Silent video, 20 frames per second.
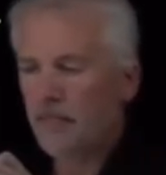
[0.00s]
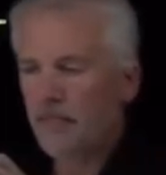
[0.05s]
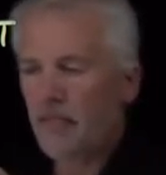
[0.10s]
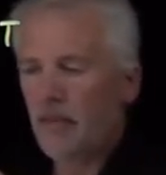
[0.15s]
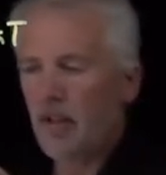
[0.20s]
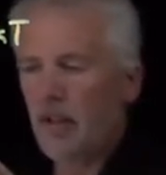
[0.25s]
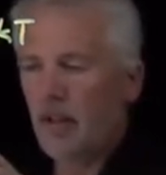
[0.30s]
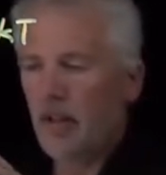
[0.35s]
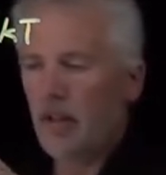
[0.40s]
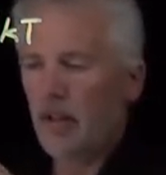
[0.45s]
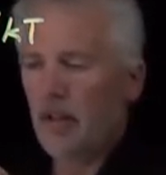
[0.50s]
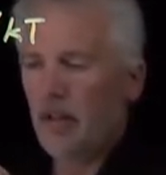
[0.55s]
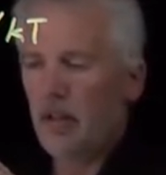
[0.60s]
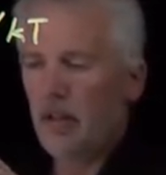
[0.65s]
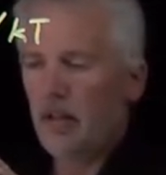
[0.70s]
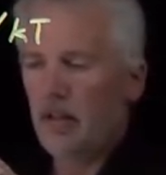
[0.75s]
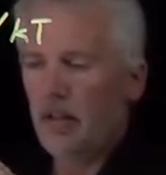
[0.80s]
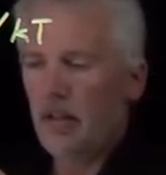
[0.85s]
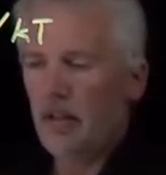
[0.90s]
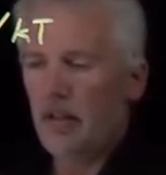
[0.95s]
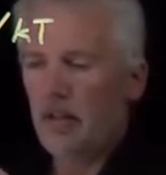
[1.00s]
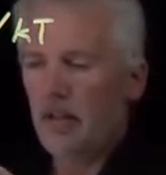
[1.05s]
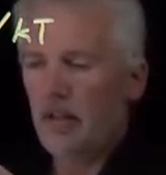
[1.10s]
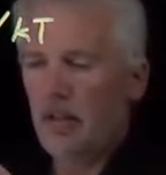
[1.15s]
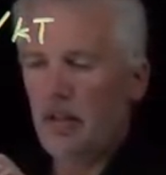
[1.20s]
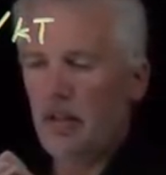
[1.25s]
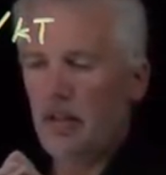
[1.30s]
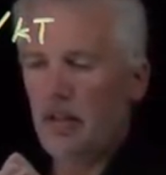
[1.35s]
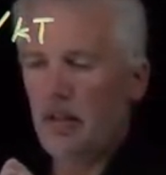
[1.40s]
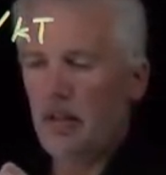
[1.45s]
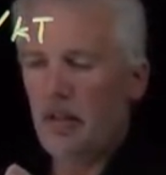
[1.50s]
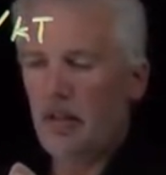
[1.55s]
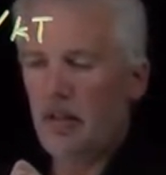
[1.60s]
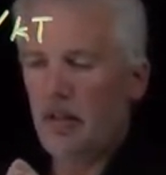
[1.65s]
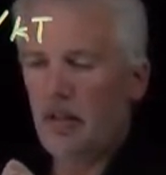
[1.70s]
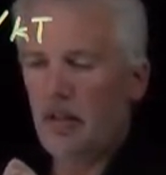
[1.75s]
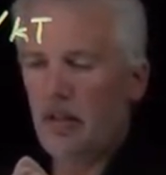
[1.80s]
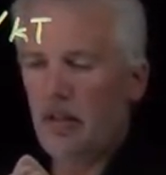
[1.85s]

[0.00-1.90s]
Nothing is said.